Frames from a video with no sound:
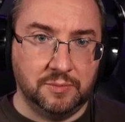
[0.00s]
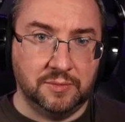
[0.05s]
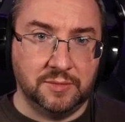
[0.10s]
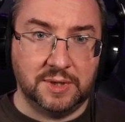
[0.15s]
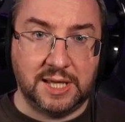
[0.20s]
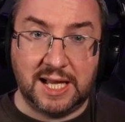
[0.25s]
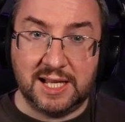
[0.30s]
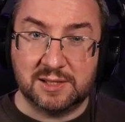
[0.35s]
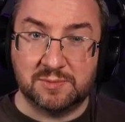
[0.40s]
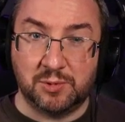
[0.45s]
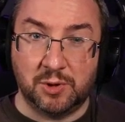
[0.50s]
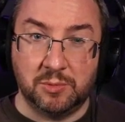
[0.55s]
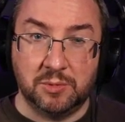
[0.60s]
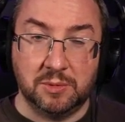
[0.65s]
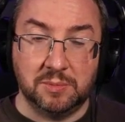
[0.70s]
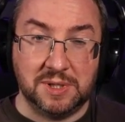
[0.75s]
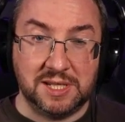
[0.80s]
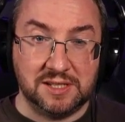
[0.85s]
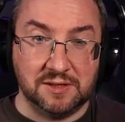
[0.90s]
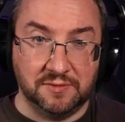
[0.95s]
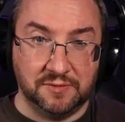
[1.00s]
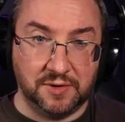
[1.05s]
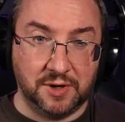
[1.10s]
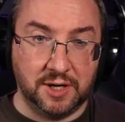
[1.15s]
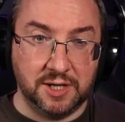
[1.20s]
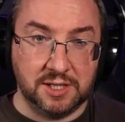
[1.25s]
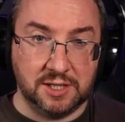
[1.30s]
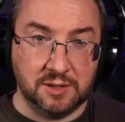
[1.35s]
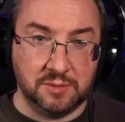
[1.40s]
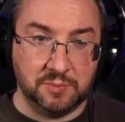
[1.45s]
That's probably
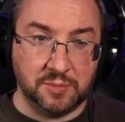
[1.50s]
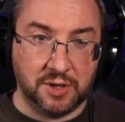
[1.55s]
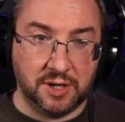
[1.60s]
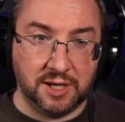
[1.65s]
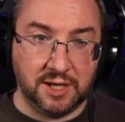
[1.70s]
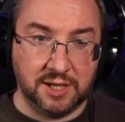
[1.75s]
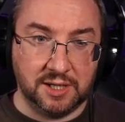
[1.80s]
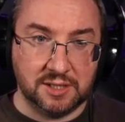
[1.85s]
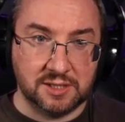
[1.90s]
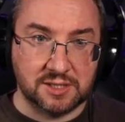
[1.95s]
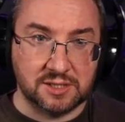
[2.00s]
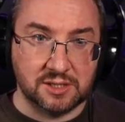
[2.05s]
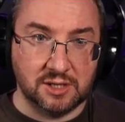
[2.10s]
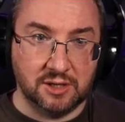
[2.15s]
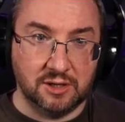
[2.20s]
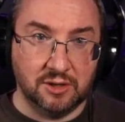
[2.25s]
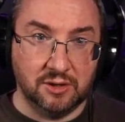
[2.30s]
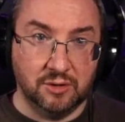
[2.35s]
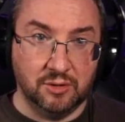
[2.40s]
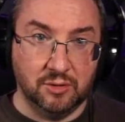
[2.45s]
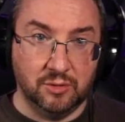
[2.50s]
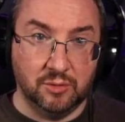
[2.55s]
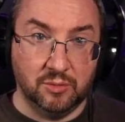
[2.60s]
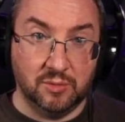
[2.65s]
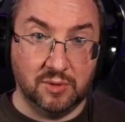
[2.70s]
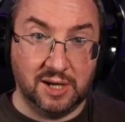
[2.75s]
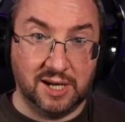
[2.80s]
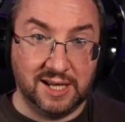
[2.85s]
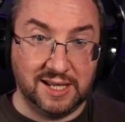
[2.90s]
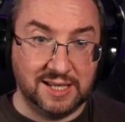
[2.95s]
divided by, so
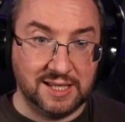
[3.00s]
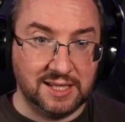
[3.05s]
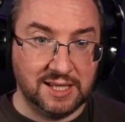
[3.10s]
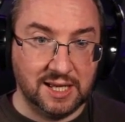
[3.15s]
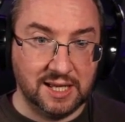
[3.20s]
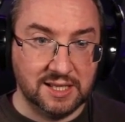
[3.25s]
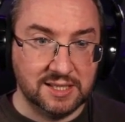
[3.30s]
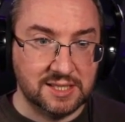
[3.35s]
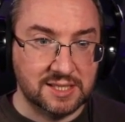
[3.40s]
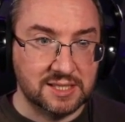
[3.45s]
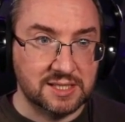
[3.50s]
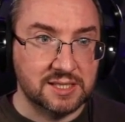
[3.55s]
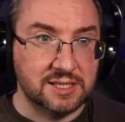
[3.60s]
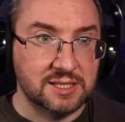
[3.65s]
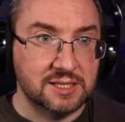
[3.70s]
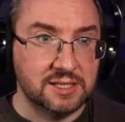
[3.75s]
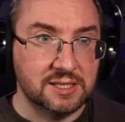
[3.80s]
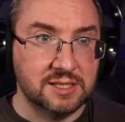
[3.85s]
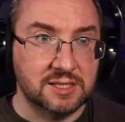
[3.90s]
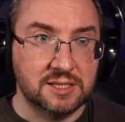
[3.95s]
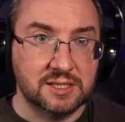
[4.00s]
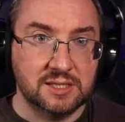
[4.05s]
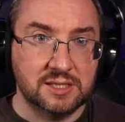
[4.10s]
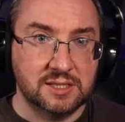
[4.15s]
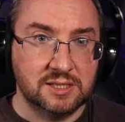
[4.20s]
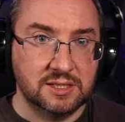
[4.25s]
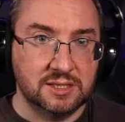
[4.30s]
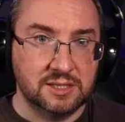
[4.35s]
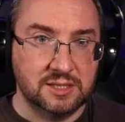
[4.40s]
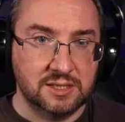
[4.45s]
I guess
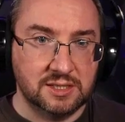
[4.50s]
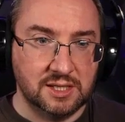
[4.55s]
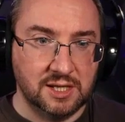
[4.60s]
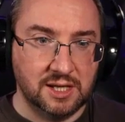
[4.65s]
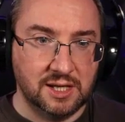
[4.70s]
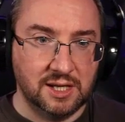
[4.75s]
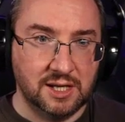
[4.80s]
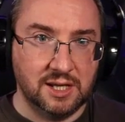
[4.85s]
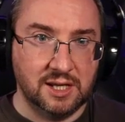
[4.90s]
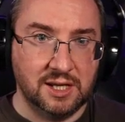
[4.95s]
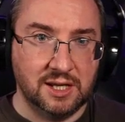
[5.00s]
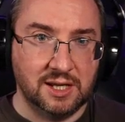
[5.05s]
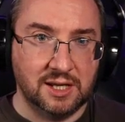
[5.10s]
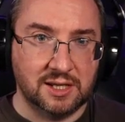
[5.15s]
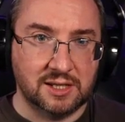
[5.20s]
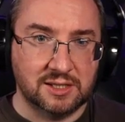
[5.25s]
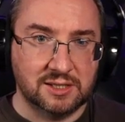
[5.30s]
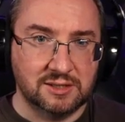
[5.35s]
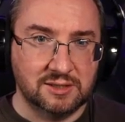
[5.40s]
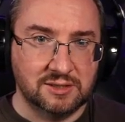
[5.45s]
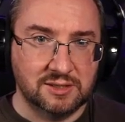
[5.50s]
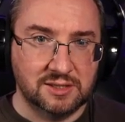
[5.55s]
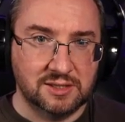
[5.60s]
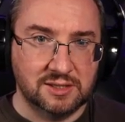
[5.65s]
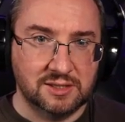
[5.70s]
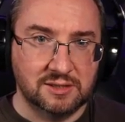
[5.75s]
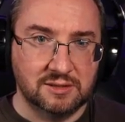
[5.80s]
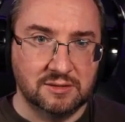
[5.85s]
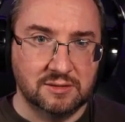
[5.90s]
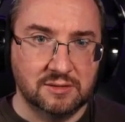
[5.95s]
6.